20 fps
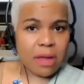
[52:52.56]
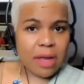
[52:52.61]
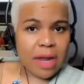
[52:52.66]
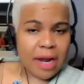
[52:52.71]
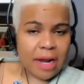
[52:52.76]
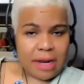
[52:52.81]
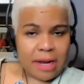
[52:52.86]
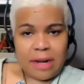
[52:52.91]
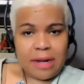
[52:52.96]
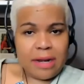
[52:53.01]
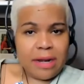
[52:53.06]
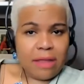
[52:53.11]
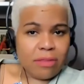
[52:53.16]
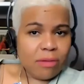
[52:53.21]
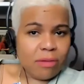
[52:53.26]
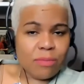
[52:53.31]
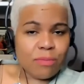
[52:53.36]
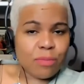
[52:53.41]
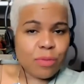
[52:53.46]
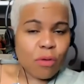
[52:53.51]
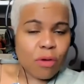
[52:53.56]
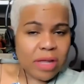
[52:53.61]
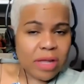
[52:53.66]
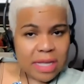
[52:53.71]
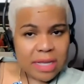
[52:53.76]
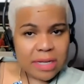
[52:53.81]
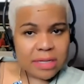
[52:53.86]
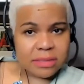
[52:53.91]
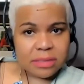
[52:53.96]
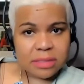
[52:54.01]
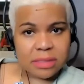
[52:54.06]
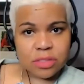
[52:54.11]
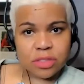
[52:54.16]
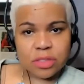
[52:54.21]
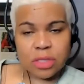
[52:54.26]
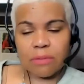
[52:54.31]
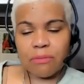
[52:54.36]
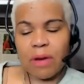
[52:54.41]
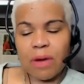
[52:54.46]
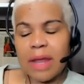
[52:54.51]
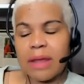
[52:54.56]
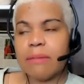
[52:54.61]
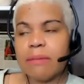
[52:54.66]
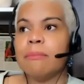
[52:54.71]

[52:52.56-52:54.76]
uh, another employee, essentially, right?